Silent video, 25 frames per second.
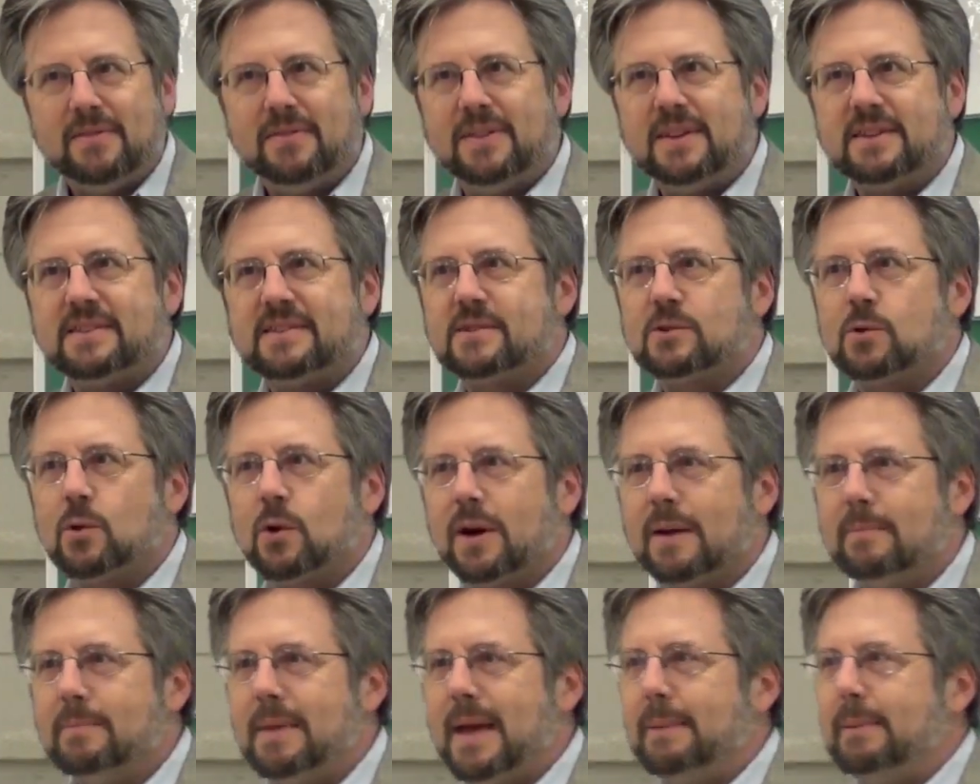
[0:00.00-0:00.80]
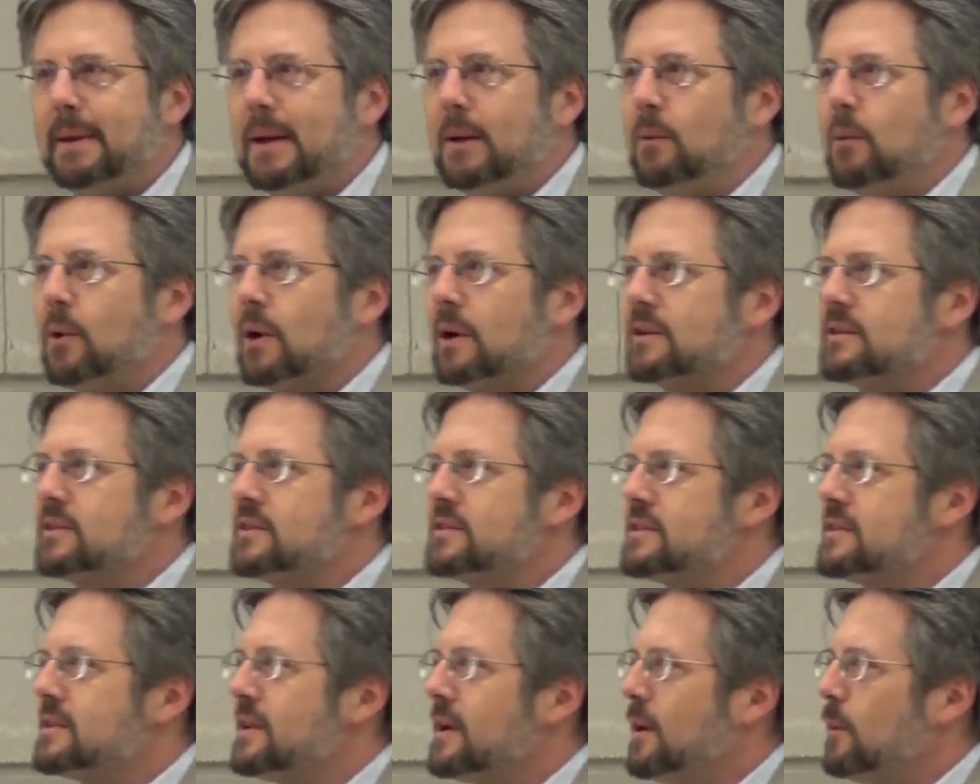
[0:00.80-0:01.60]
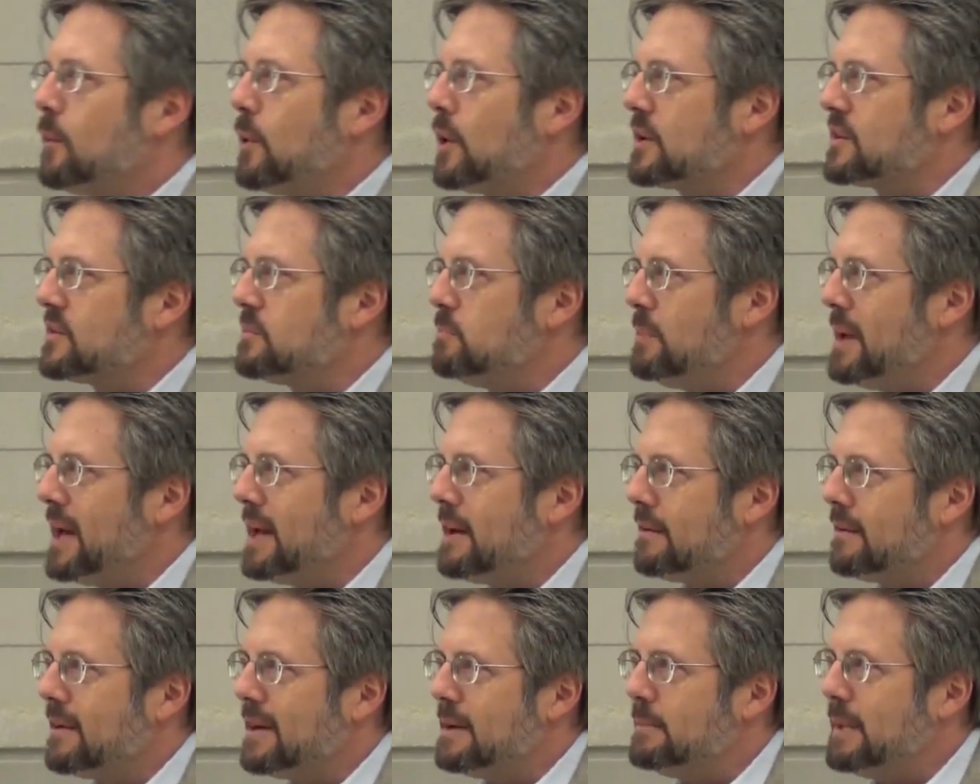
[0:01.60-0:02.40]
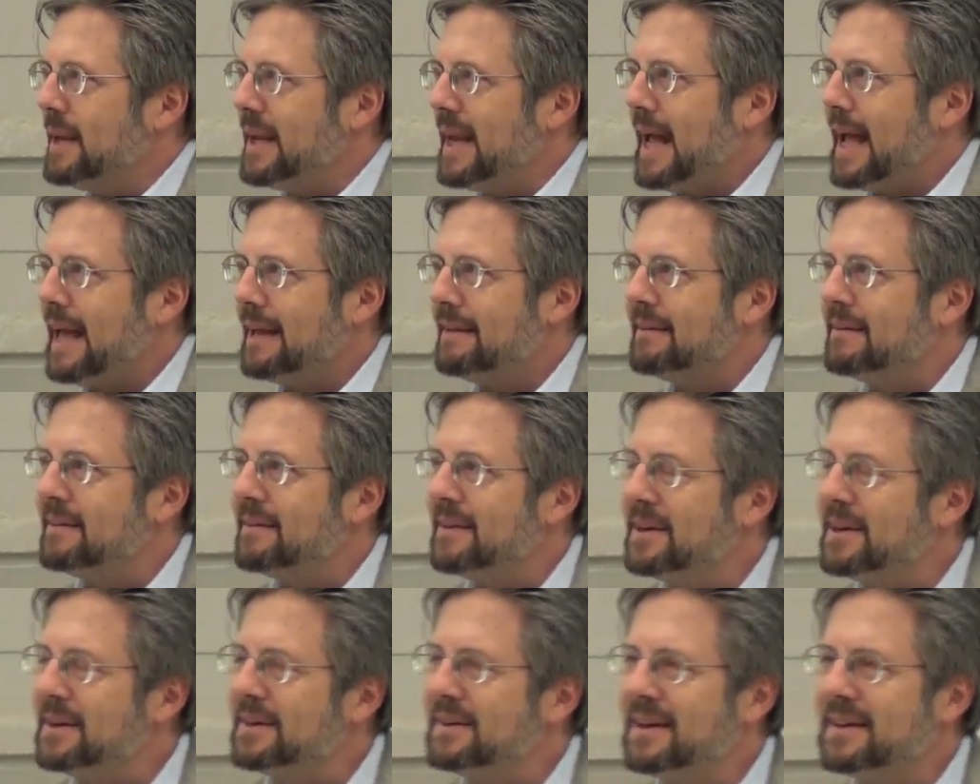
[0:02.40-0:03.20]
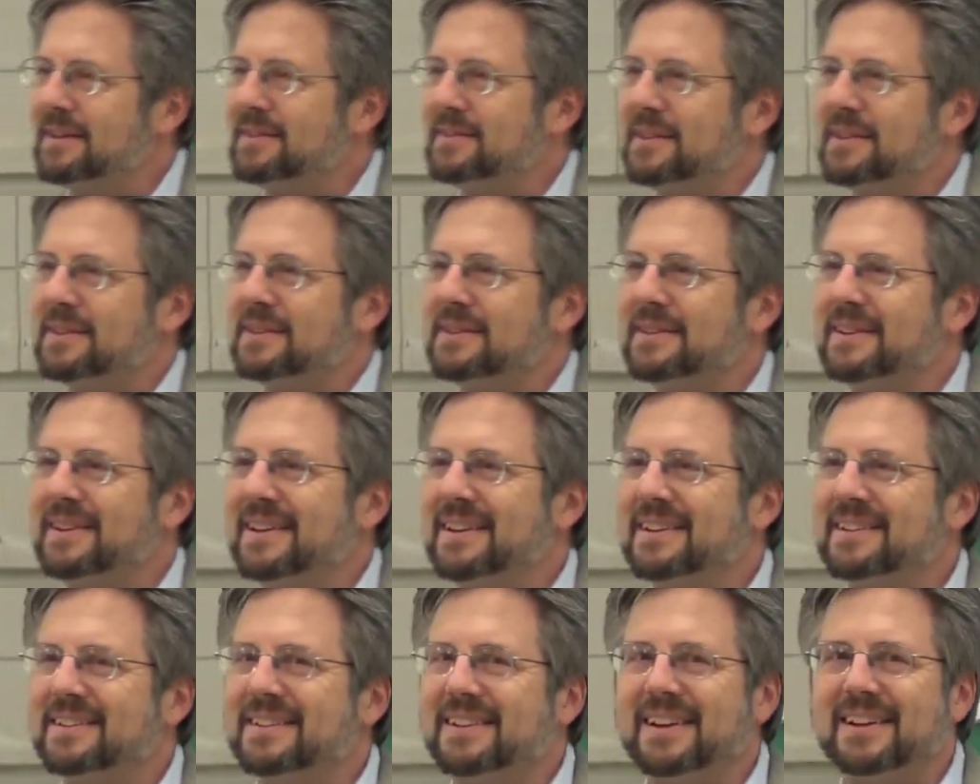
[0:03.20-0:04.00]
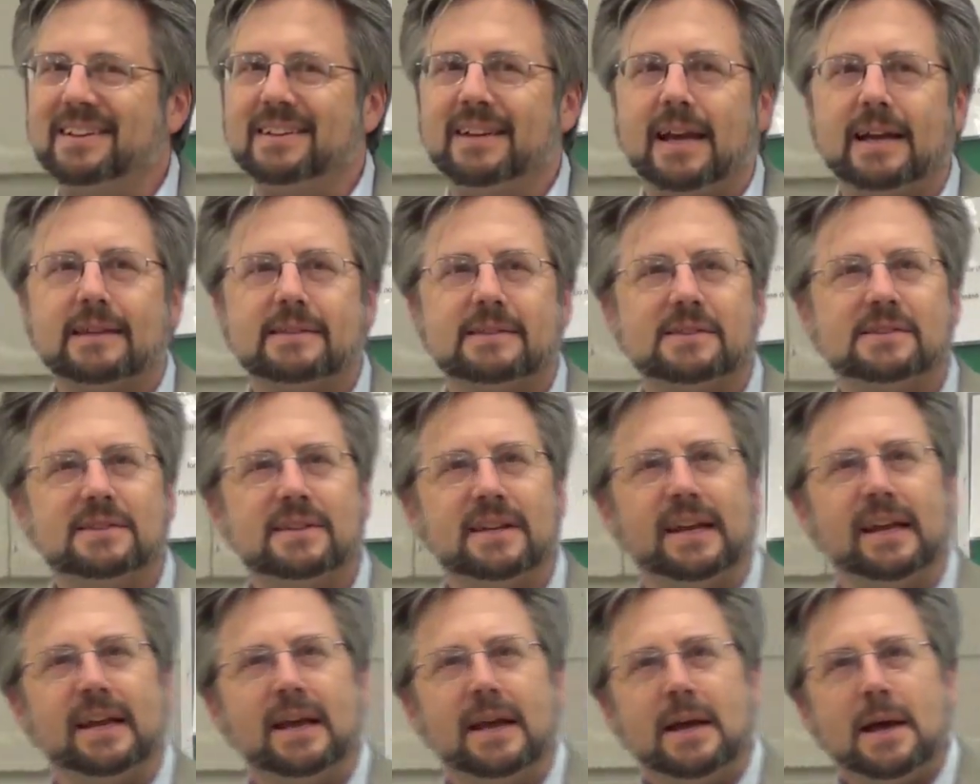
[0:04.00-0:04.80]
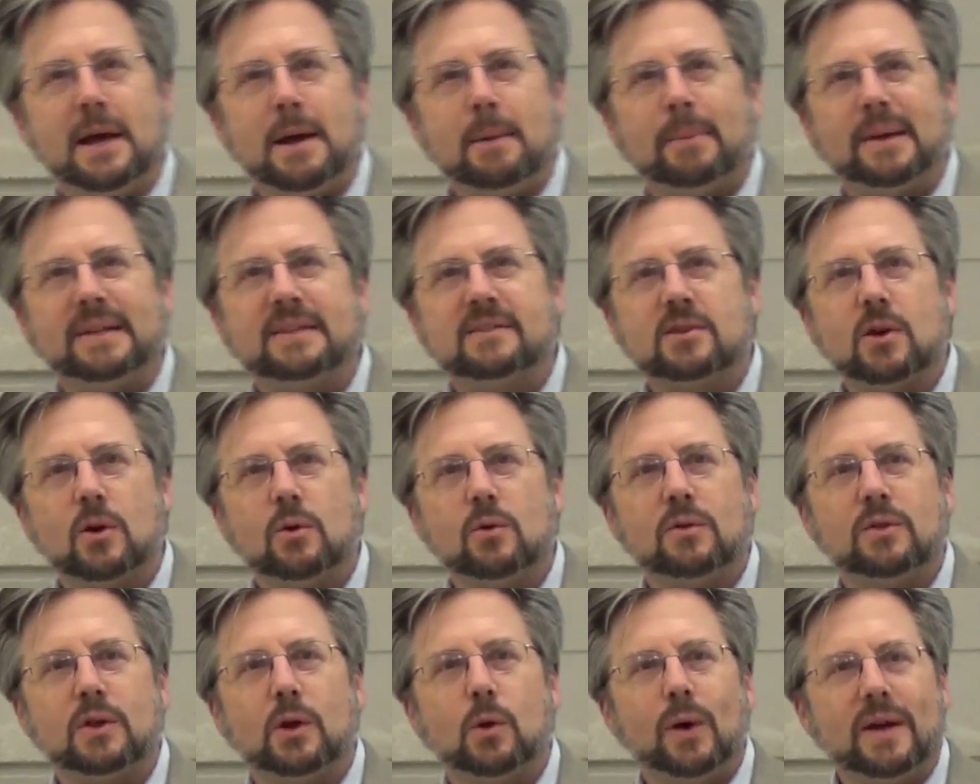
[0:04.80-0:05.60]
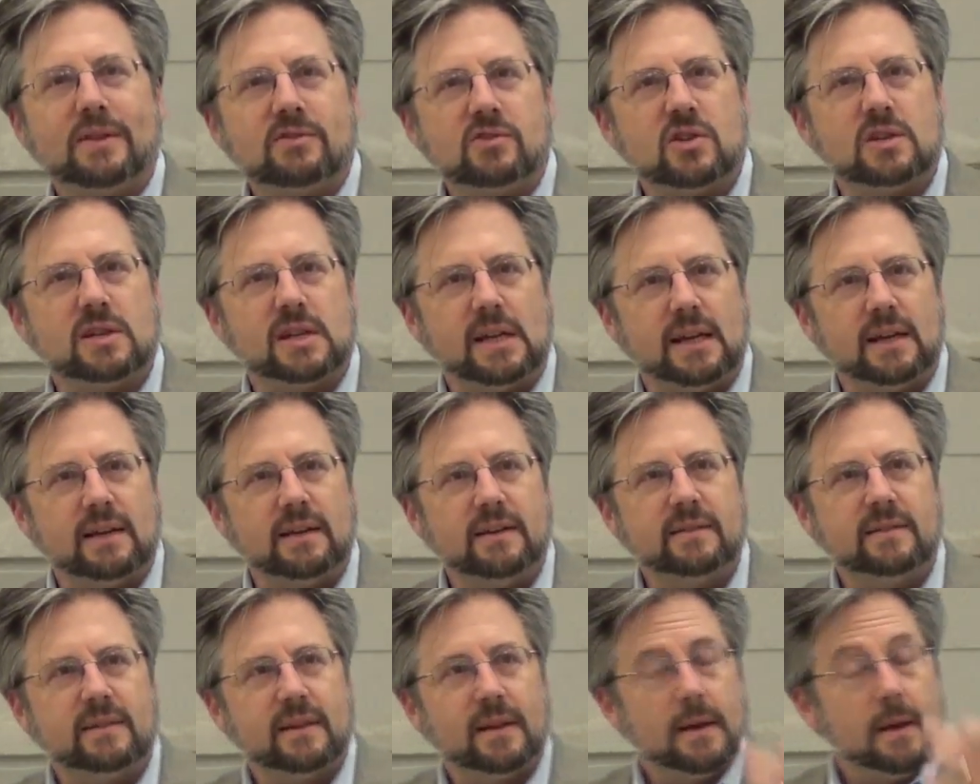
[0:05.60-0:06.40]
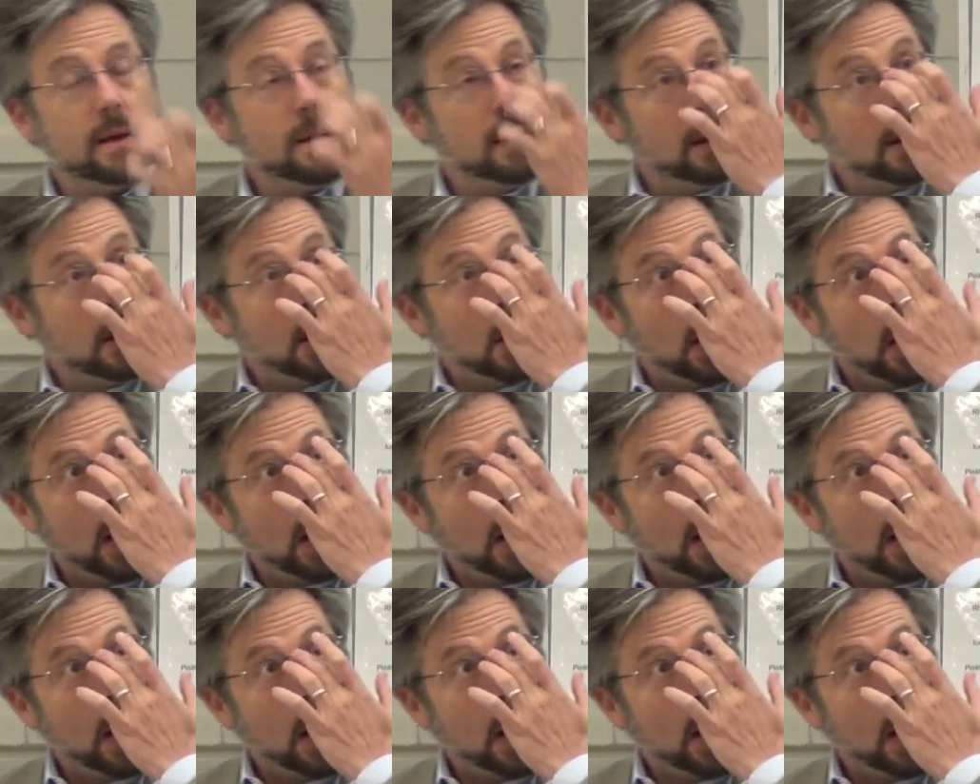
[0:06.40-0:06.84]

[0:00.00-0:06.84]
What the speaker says: This story maybe works better in Manhattan than it does in Kansas City. But so the question is,